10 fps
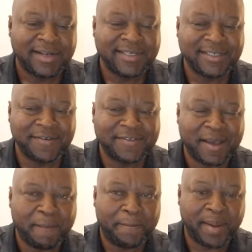deserves
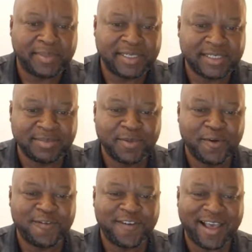a baptism
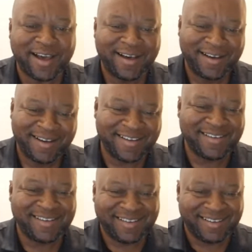of fire
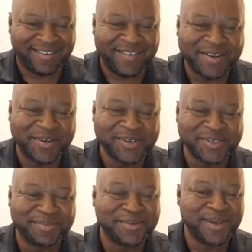when he goes
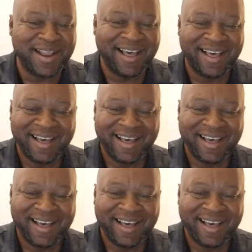to Botswana.